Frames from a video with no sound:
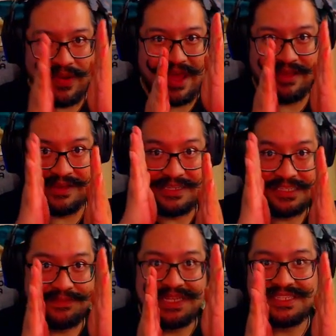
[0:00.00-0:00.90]
Royale
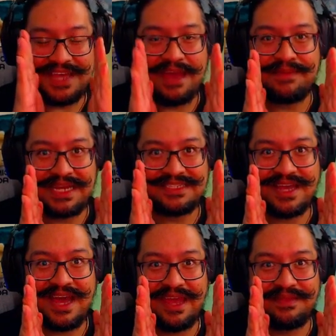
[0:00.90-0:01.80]
used to be side by
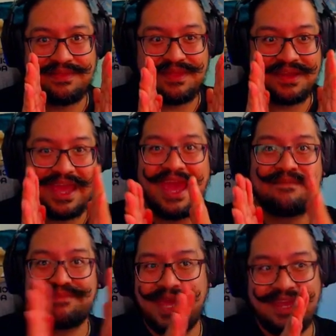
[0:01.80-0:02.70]
side. Their
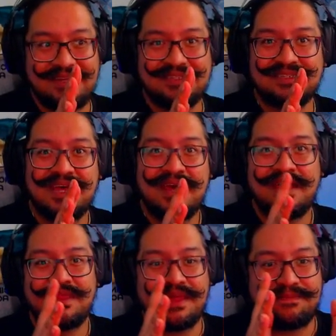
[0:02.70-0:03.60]
campaigns,
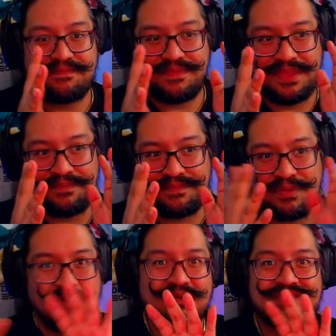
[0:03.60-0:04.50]
the the
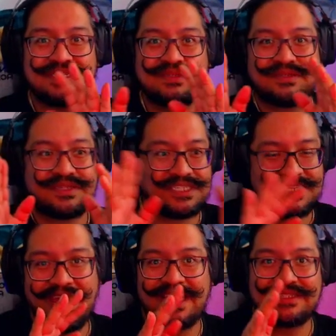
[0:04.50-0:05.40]
promotions, the
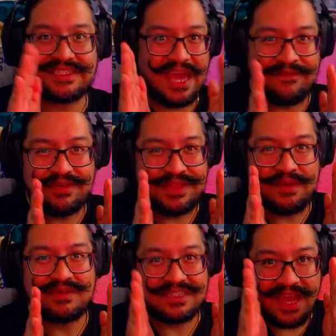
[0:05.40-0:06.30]
skins,
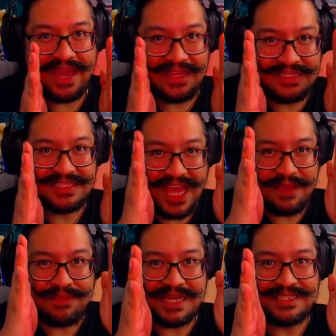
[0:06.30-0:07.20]
everything was kind of
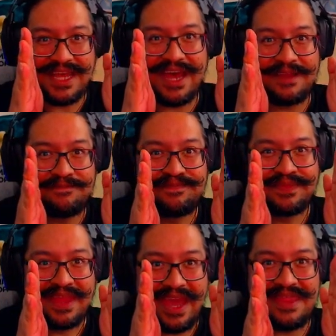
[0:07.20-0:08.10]
side by side,
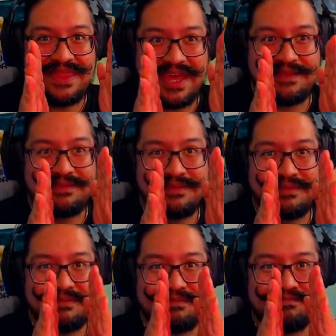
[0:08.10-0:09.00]
and then,
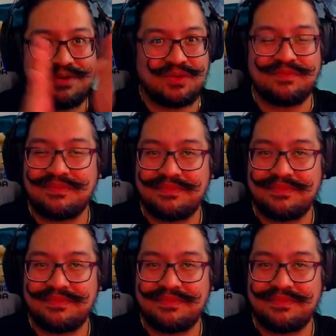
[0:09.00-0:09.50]
boom.